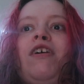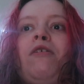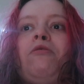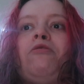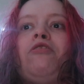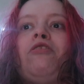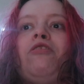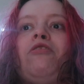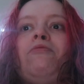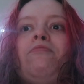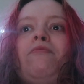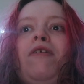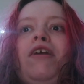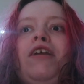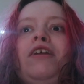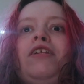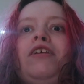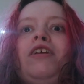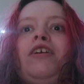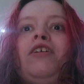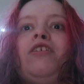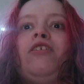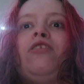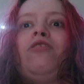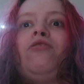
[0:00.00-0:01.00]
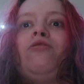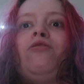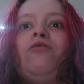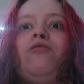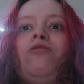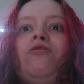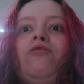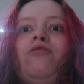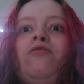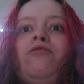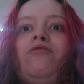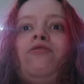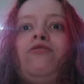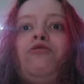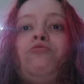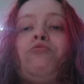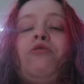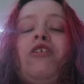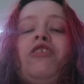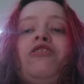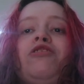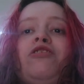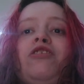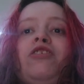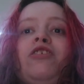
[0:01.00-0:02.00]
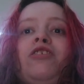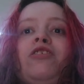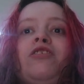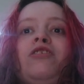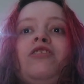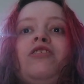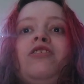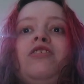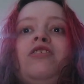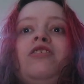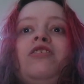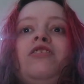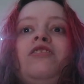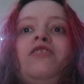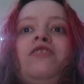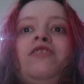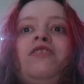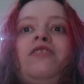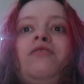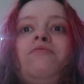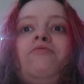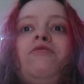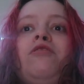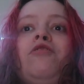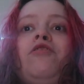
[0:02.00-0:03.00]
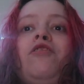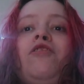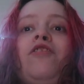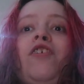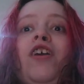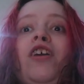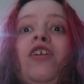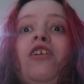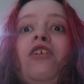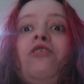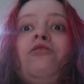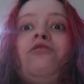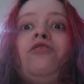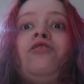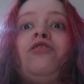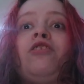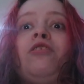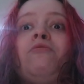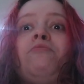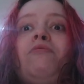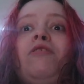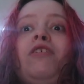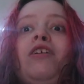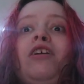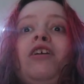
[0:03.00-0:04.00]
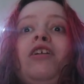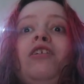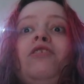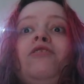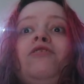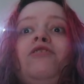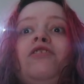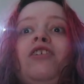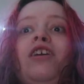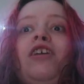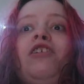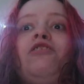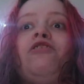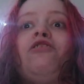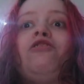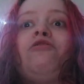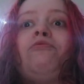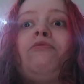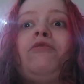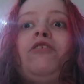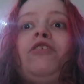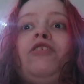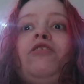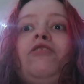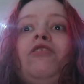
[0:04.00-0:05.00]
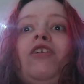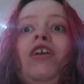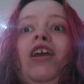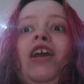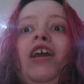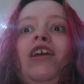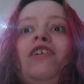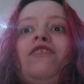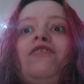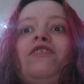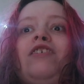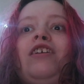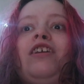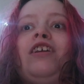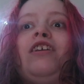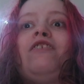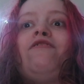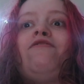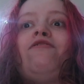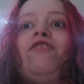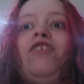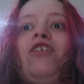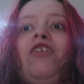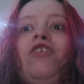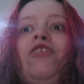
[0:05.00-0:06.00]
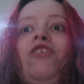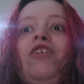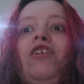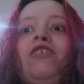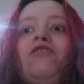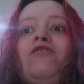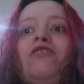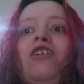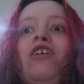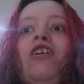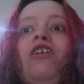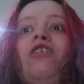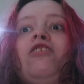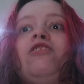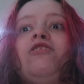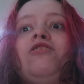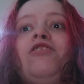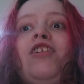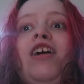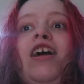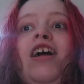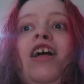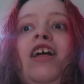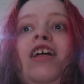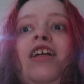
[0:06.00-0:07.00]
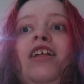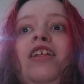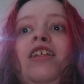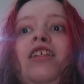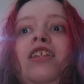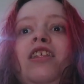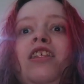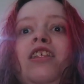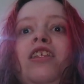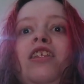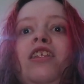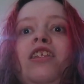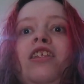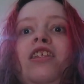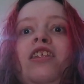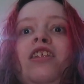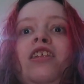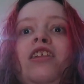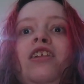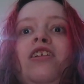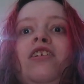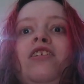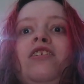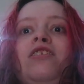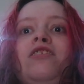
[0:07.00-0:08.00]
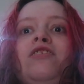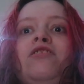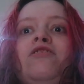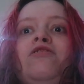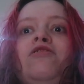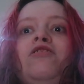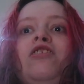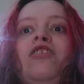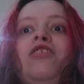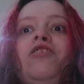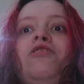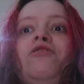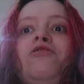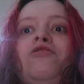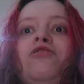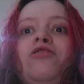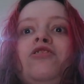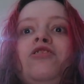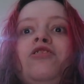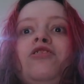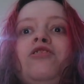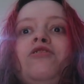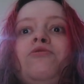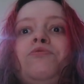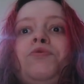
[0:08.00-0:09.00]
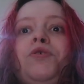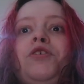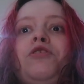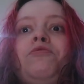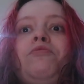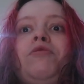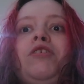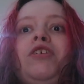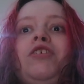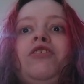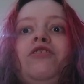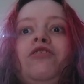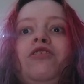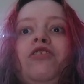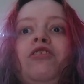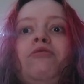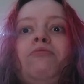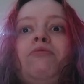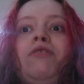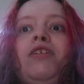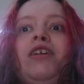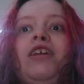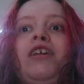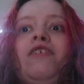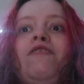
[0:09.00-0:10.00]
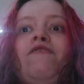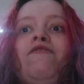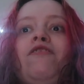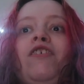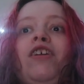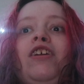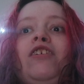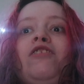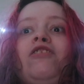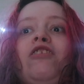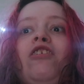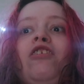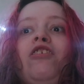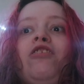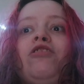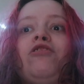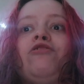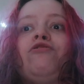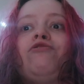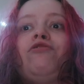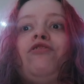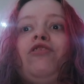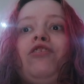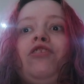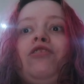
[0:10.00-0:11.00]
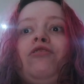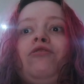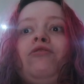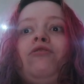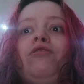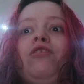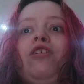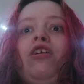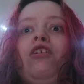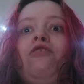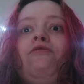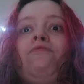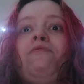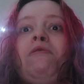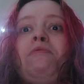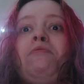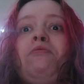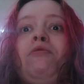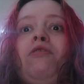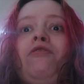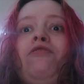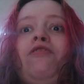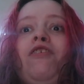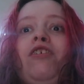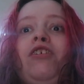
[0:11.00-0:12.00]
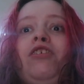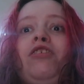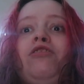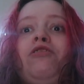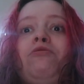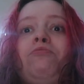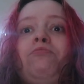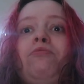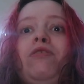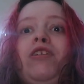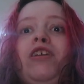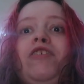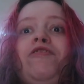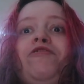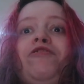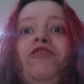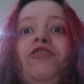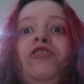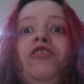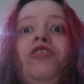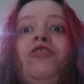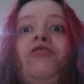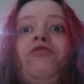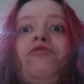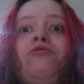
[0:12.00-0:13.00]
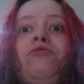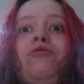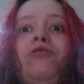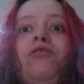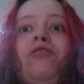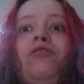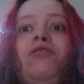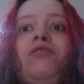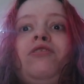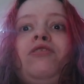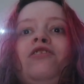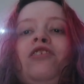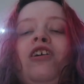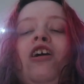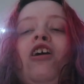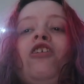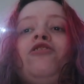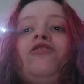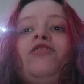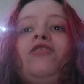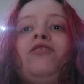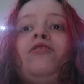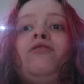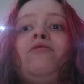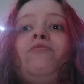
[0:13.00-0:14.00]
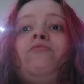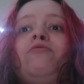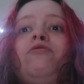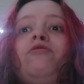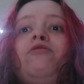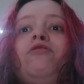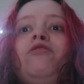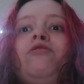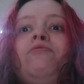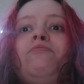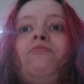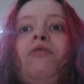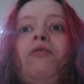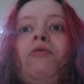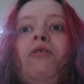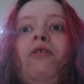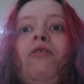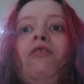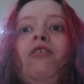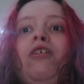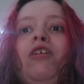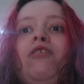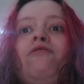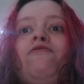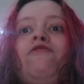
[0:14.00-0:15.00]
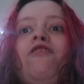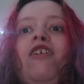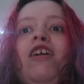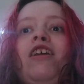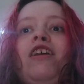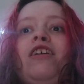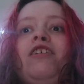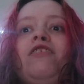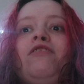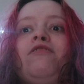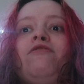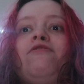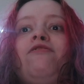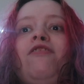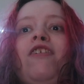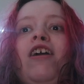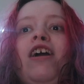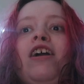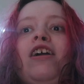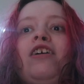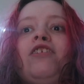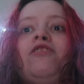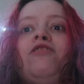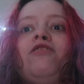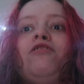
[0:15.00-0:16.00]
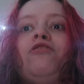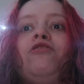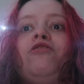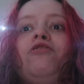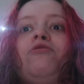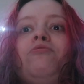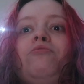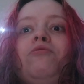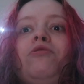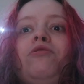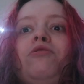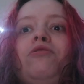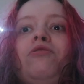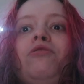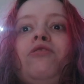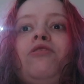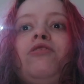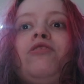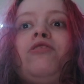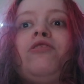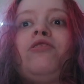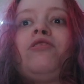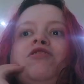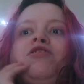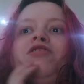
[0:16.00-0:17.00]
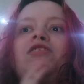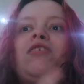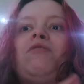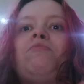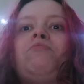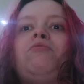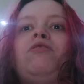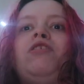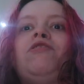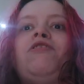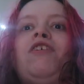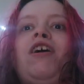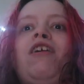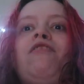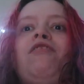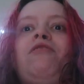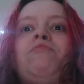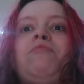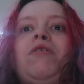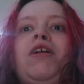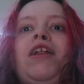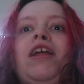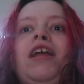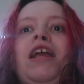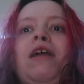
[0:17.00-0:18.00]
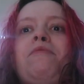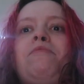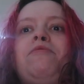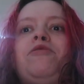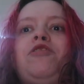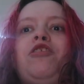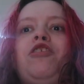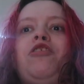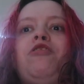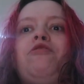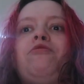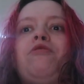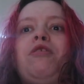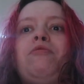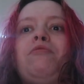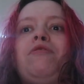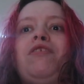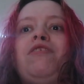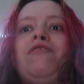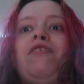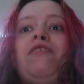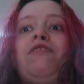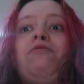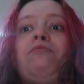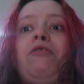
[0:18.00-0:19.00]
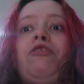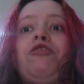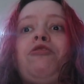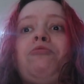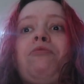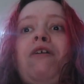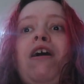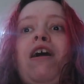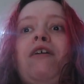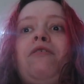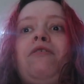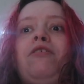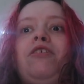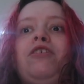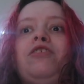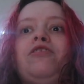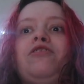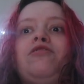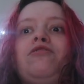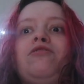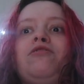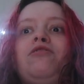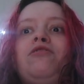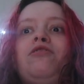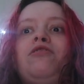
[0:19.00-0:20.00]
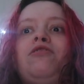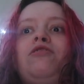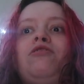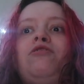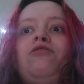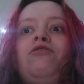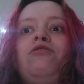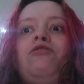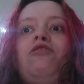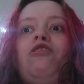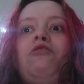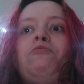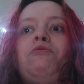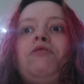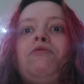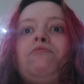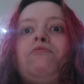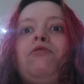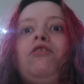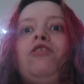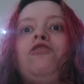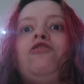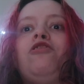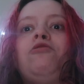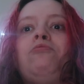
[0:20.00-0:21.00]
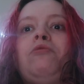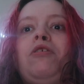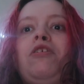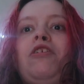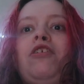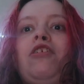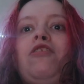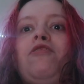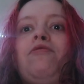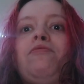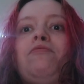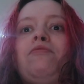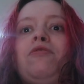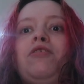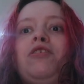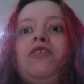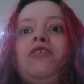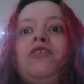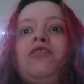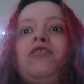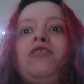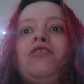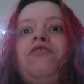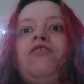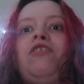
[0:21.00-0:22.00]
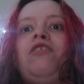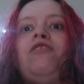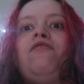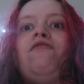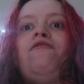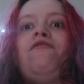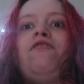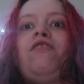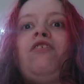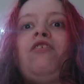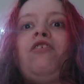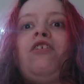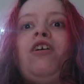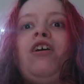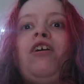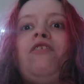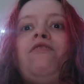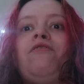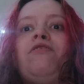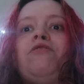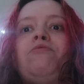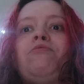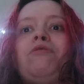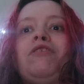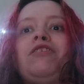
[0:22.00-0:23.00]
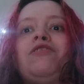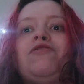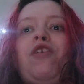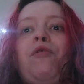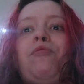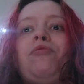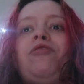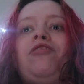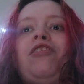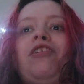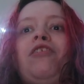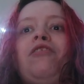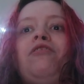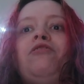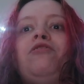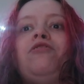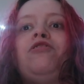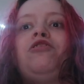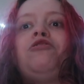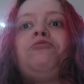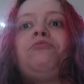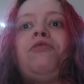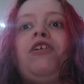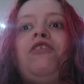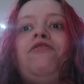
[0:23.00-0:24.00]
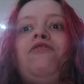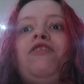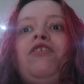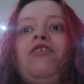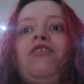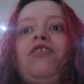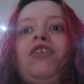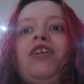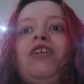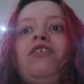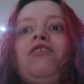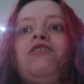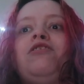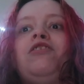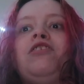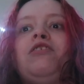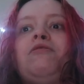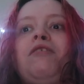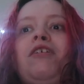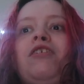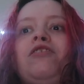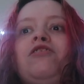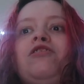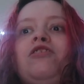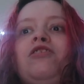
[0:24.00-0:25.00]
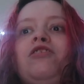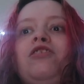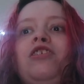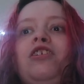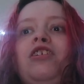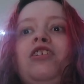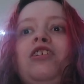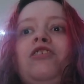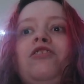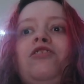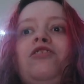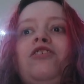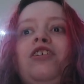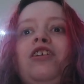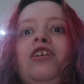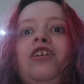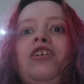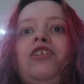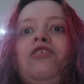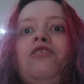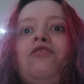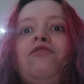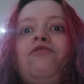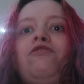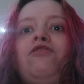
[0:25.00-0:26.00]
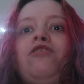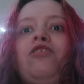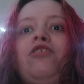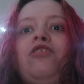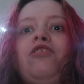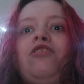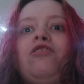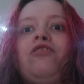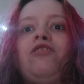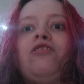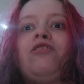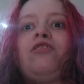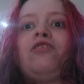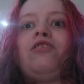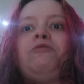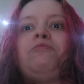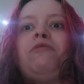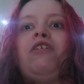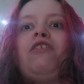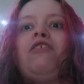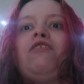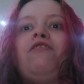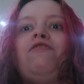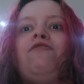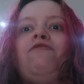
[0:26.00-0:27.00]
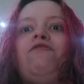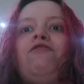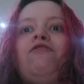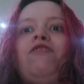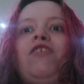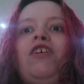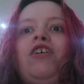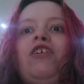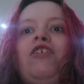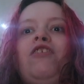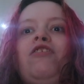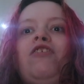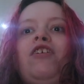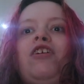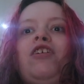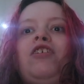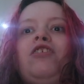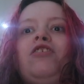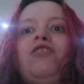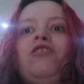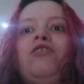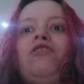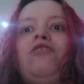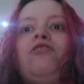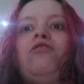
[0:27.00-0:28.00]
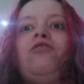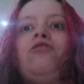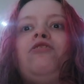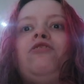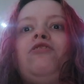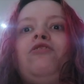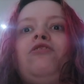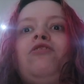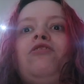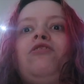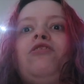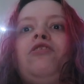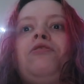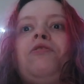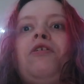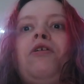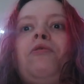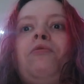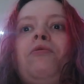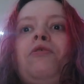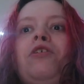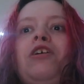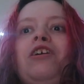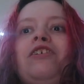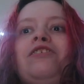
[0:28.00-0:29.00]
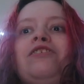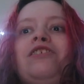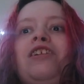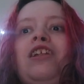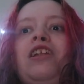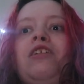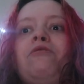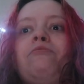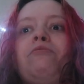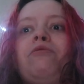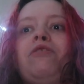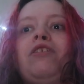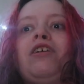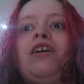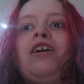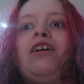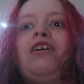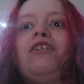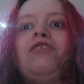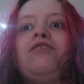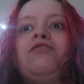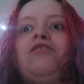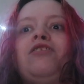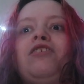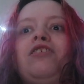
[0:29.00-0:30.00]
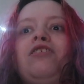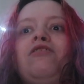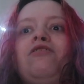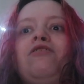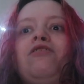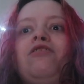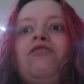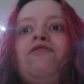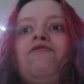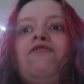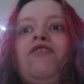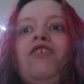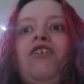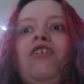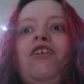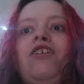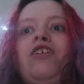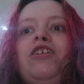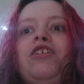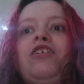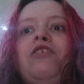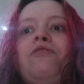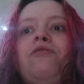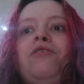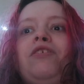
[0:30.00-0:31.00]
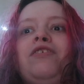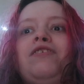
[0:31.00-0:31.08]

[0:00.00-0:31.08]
episode of mania or depression. Symptoms of psychosis can be hallucinations, meaning you hear, see, feel things that aren't there. Delusions, which means you believe things that aren't true, and people will find your beliefs unusual. Psychotic symptoms in bipolar can relate flex on your mood. For example, if you're having a manic episode, maybe you have special powers or being monitored by the government. If you have a depressive episode, you may feel guilty about something you think you've done. You may feel that you are worse than anybody else, feel that you don't